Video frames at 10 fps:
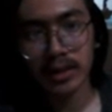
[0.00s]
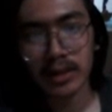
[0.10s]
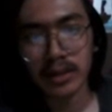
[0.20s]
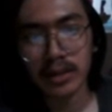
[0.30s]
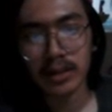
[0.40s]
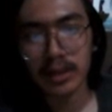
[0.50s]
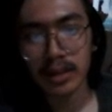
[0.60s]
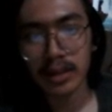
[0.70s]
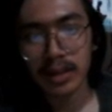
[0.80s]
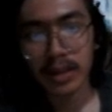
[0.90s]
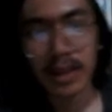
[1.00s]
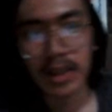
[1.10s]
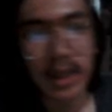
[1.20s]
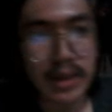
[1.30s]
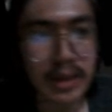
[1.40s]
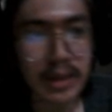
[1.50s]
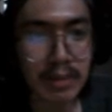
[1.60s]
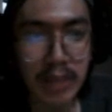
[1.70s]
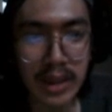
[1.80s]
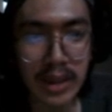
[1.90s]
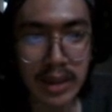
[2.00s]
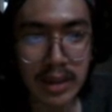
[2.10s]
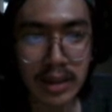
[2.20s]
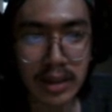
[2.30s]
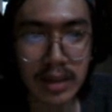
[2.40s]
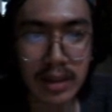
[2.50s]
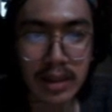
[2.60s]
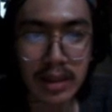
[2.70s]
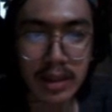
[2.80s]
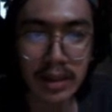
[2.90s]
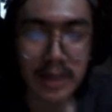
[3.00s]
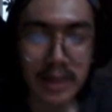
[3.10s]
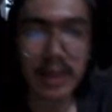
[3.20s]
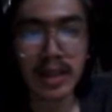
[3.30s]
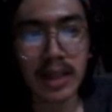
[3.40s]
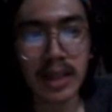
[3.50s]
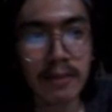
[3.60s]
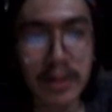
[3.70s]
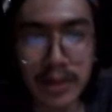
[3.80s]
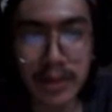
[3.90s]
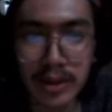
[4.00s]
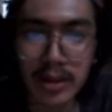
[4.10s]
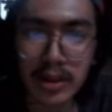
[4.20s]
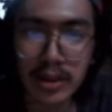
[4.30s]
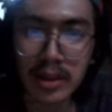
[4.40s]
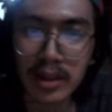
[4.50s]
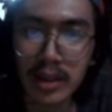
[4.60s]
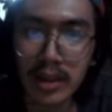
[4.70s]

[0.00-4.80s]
so I simply, let's say I want to store